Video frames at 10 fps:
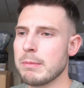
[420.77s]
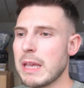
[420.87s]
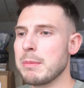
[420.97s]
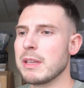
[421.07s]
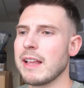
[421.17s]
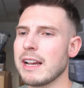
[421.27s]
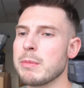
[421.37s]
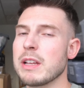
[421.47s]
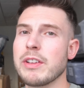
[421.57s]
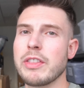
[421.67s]
maybe in like a
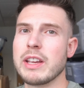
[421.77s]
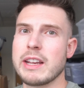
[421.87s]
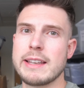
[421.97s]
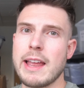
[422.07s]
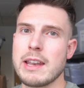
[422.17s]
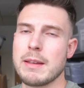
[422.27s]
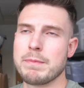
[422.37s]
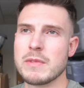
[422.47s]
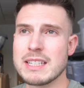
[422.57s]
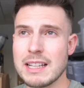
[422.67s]
bit of a thicker denim,
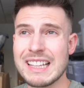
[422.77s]
still